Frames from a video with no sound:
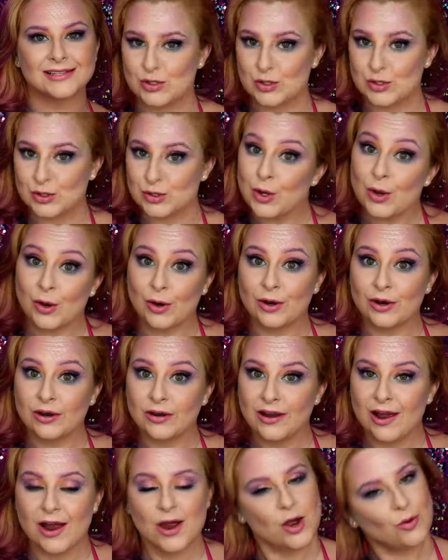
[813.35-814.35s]

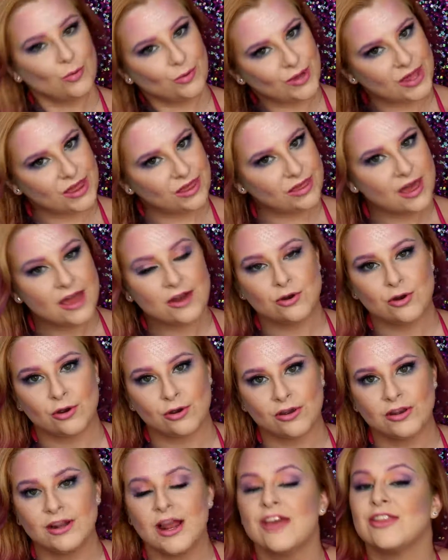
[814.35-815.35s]
So with that
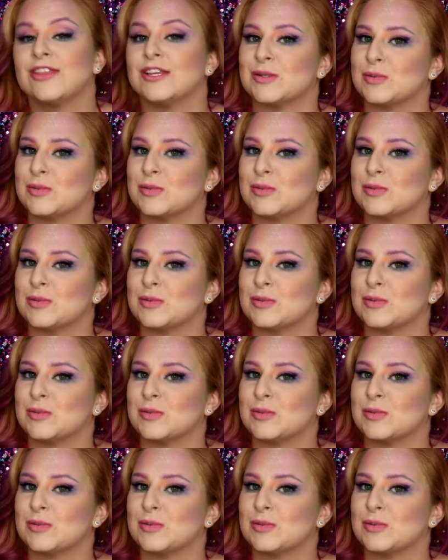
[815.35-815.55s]
note,